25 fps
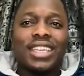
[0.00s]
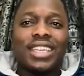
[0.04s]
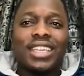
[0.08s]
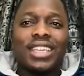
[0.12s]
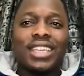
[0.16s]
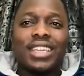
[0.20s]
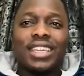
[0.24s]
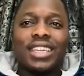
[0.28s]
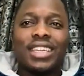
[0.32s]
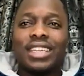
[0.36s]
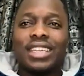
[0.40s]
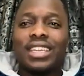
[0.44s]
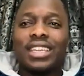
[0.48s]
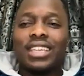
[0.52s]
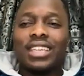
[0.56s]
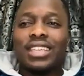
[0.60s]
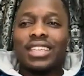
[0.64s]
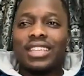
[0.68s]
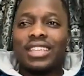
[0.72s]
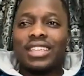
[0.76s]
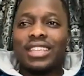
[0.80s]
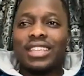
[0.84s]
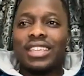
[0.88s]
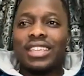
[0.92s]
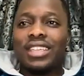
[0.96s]

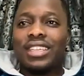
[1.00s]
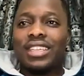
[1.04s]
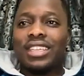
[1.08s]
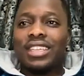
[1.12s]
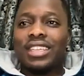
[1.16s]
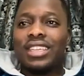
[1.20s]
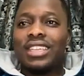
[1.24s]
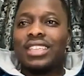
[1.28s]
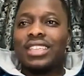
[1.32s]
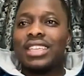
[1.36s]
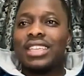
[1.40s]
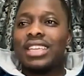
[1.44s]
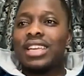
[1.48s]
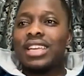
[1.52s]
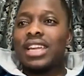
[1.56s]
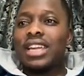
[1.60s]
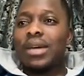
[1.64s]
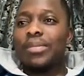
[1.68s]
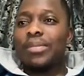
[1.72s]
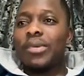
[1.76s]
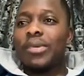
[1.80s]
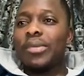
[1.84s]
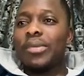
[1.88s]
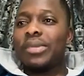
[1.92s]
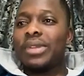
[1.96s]
the
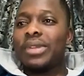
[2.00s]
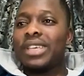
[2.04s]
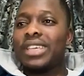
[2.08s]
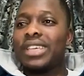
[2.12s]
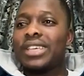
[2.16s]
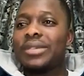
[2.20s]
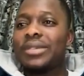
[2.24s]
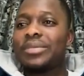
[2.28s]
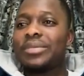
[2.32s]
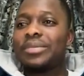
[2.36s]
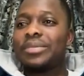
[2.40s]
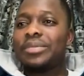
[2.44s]
general public,